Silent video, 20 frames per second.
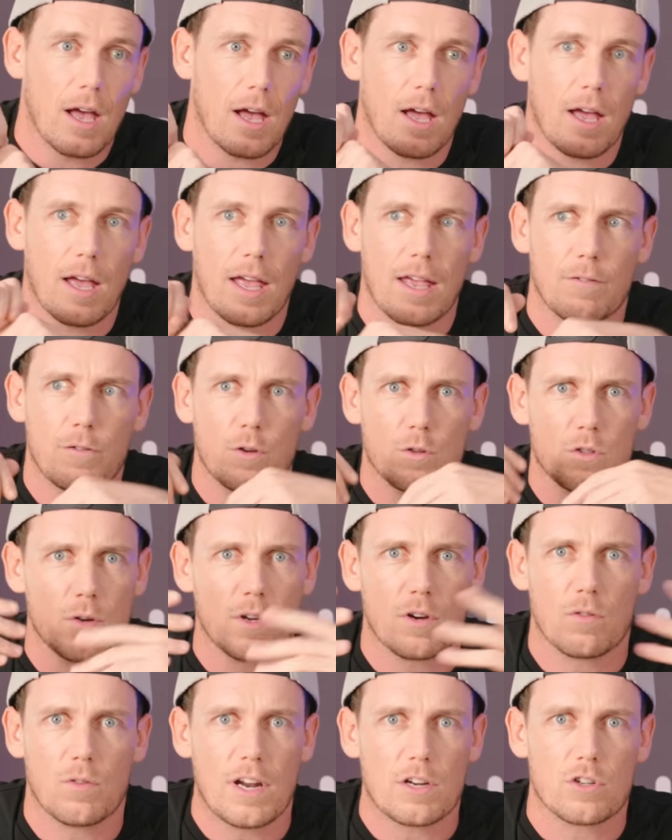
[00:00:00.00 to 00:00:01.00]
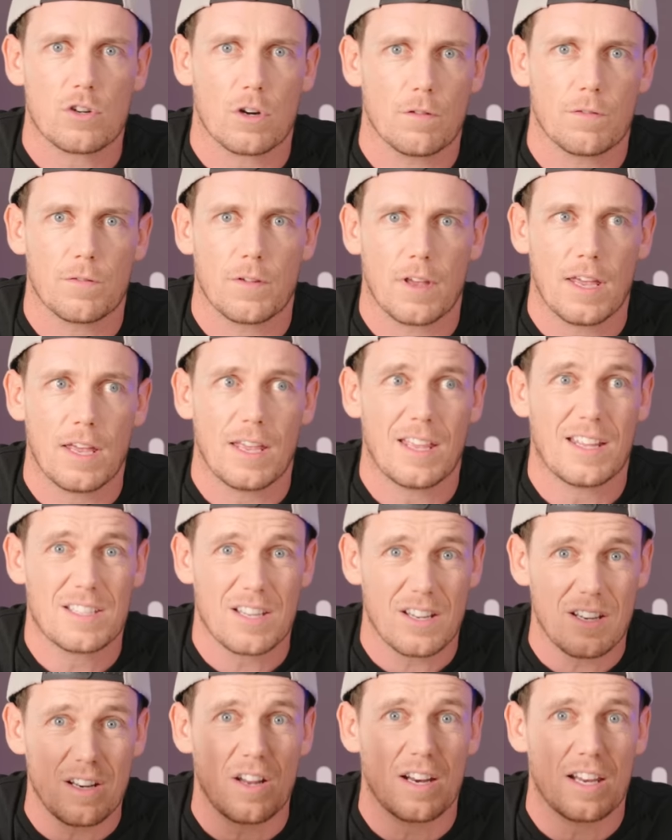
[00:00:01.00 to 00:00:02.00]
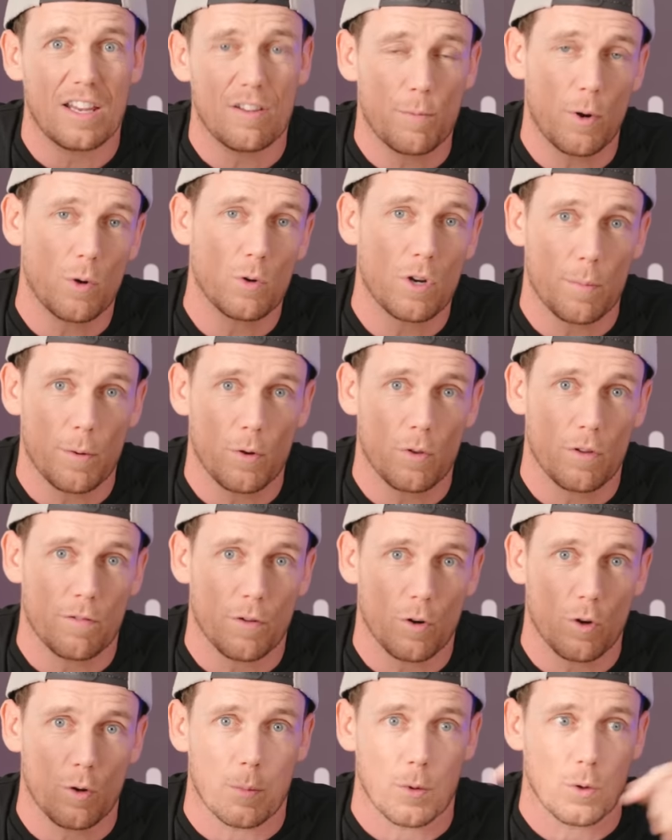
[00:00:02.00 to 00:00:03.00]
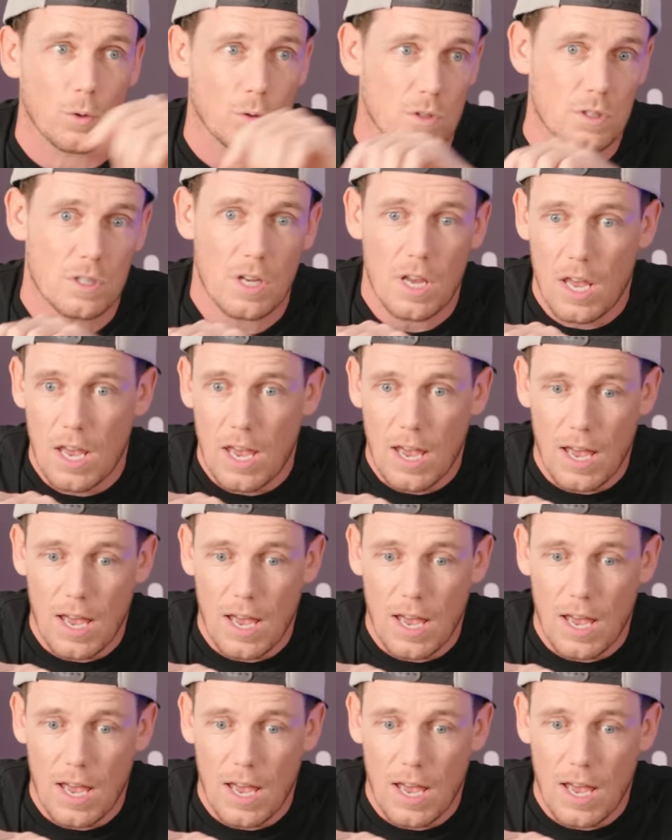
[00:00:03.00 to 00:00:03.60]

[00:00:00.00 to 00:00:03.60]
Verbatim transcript: Uh, if you're doing a retrofit, it's unlikely you pulled up all the floorboards